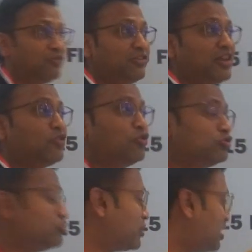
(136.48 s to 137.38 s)
very
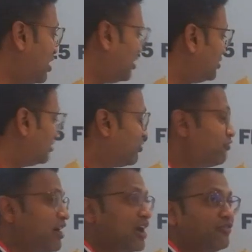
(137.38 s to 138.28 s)
close to my heart. This is a
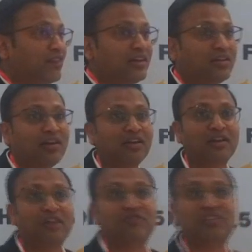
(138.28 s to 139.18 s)
firefighter
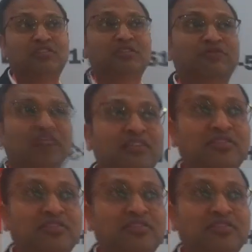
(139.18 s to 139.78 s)
aircraft, which we are